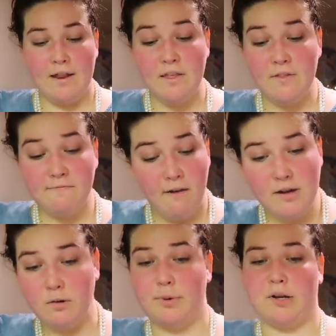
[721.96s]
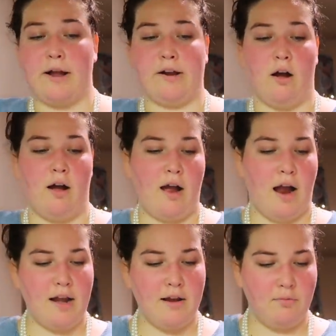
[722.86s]
And then the final book I got,
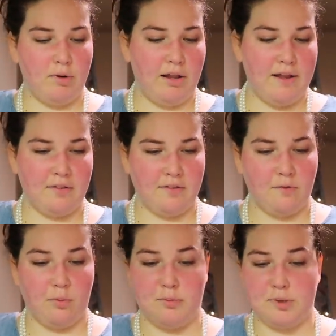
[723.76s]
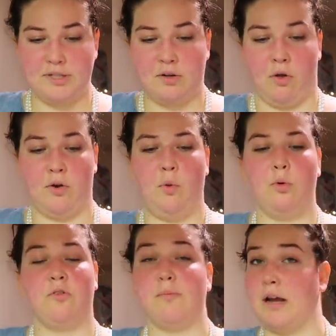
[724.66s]
I didn't realize that this one was still on
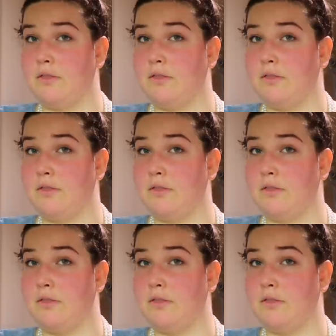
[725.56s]
hold for me.